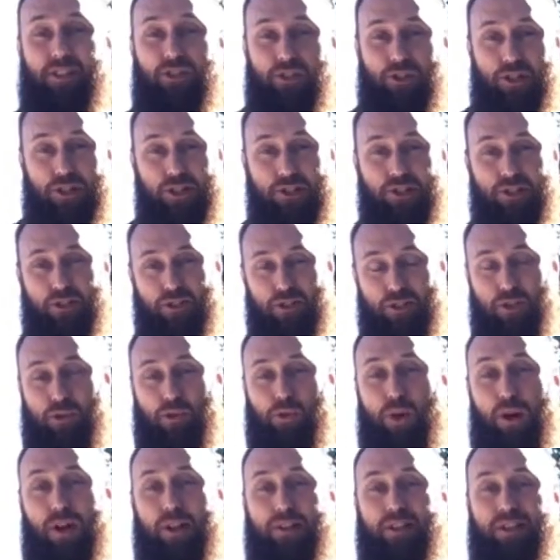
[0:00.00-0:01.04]
in Jesus
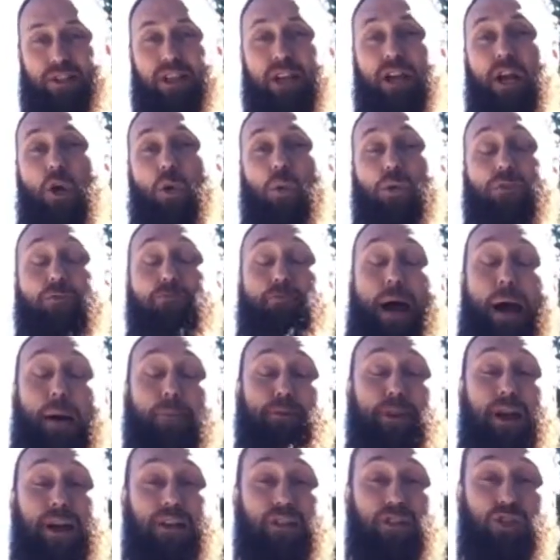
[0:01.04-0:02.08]
Christ. We've
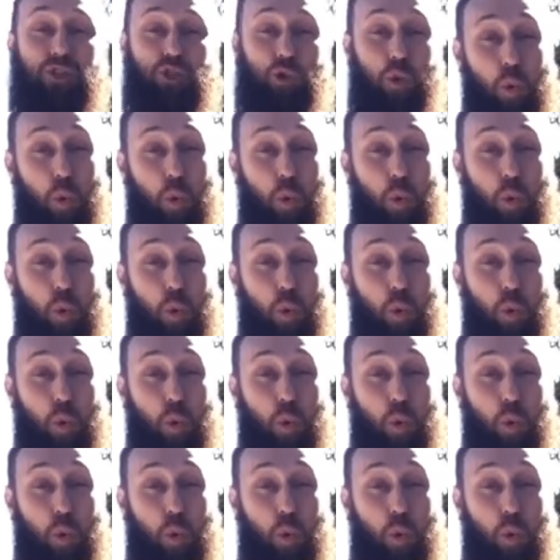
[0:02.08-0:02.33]
baptized